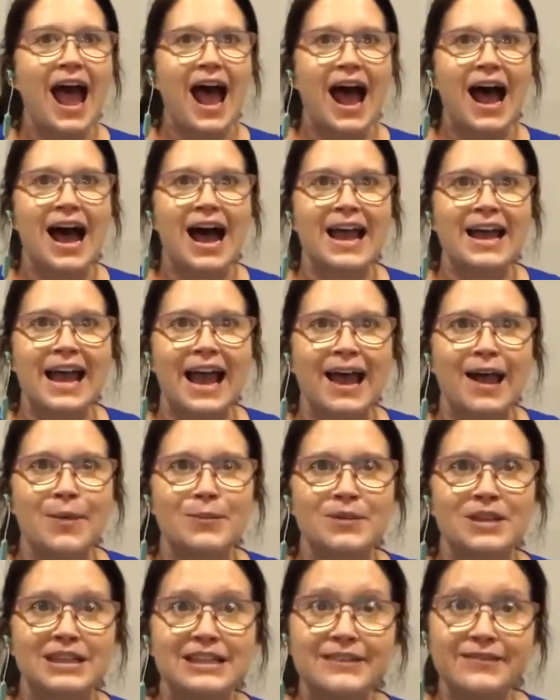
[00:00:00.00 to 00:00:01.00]
I
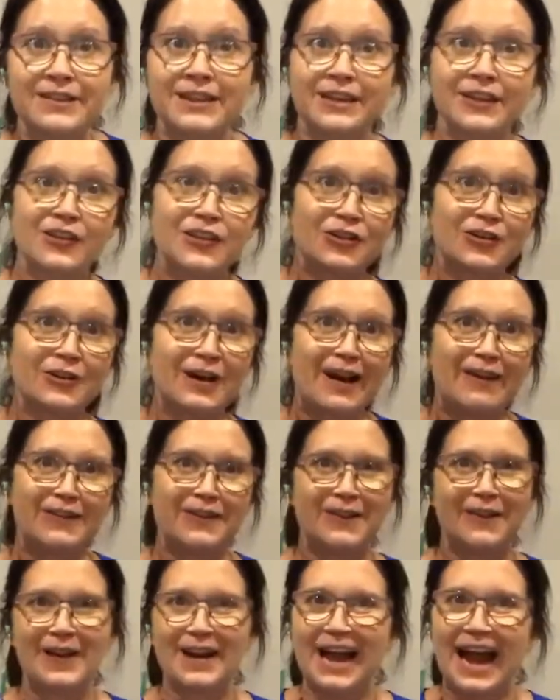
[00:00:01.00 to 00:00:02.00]
am living through
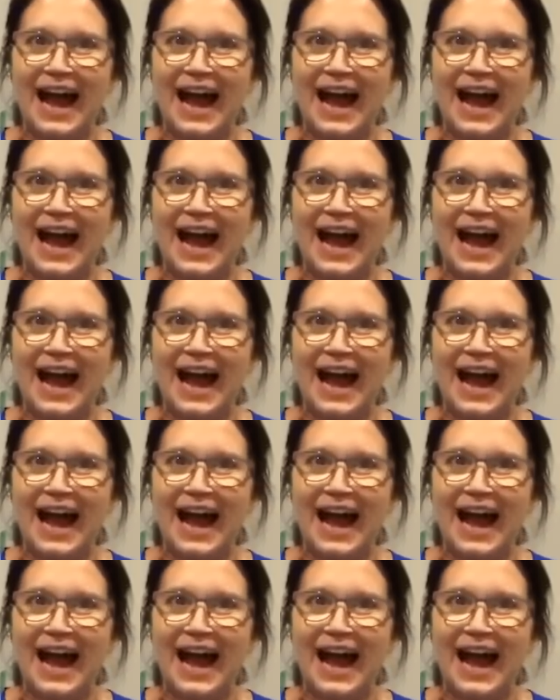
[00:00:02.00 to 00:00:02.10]
everyone